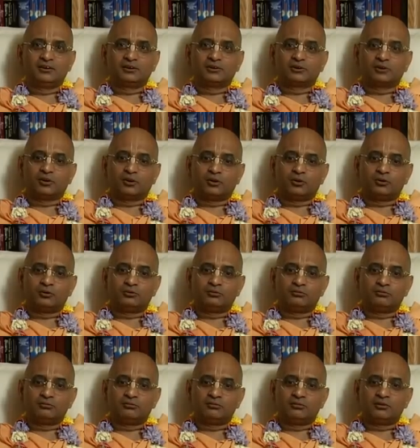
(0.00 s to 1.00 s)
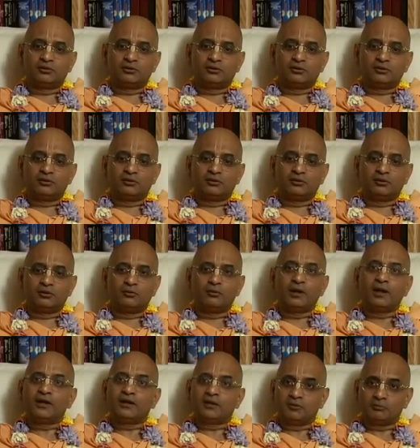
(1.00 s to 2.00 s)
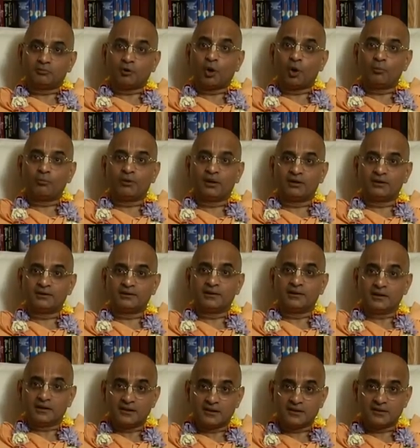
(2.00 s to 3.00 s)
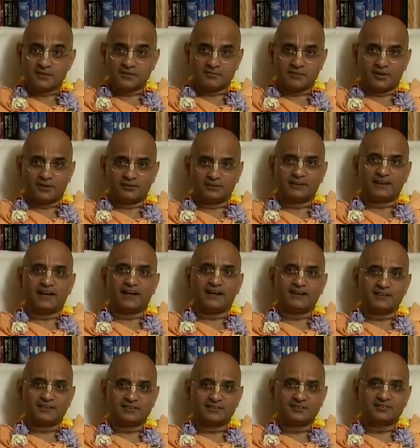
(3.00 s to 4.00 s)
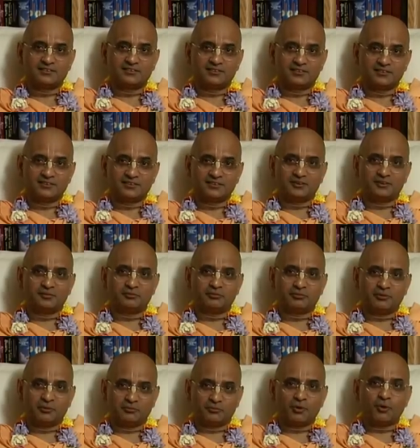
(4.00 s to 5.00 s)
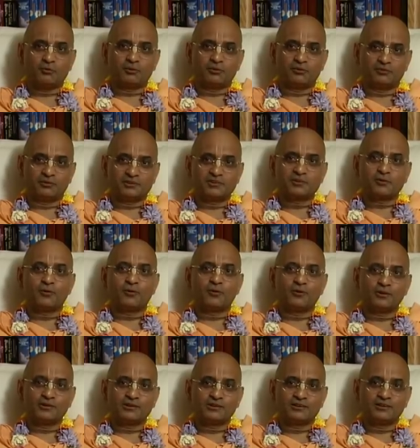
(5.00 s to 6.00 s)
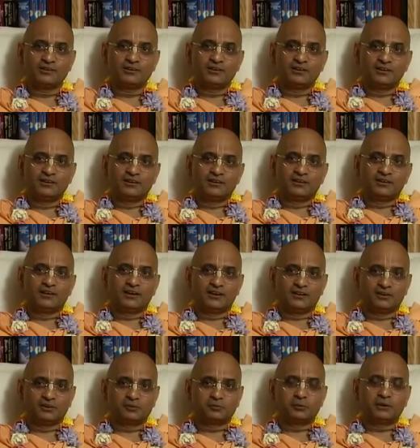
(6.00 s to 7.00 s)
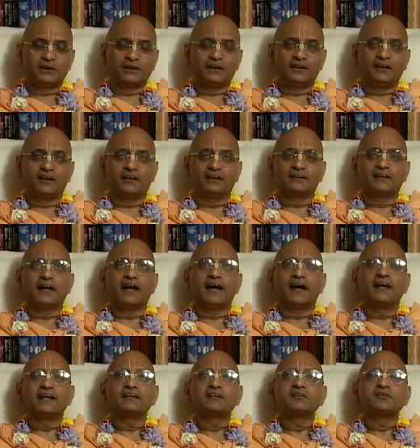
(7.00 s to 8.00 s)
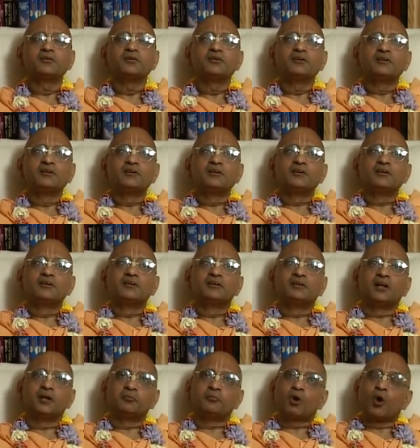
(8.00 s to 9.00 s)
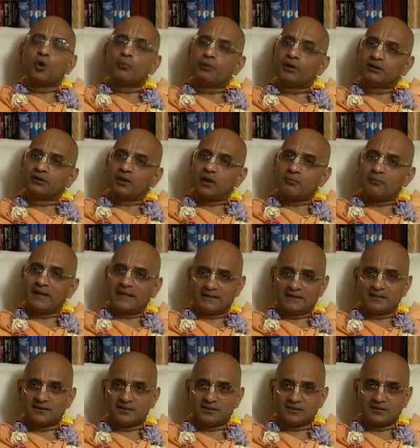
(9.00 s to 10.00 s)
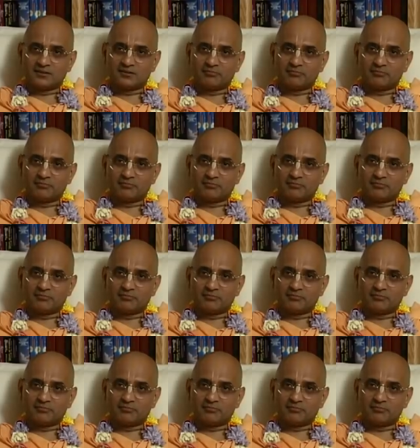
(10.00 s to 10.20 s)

So when Prabhupada heard about that, when Prabhupada was told that they were speaking like that, then Prabhupada commented,